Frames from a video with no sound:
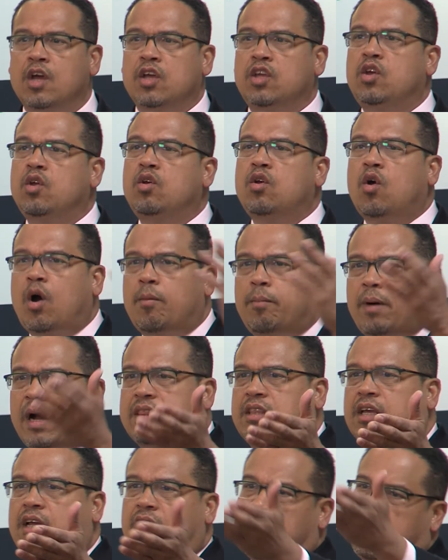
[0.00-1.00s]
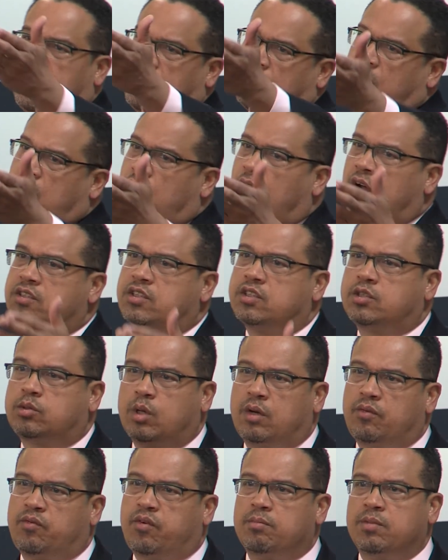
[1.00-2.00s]
You know about the clinic across the
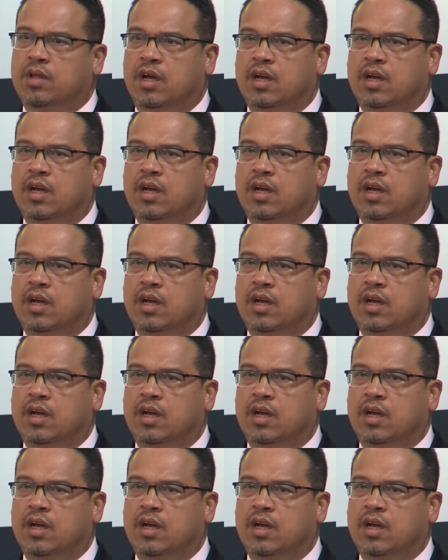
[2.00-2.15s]
street from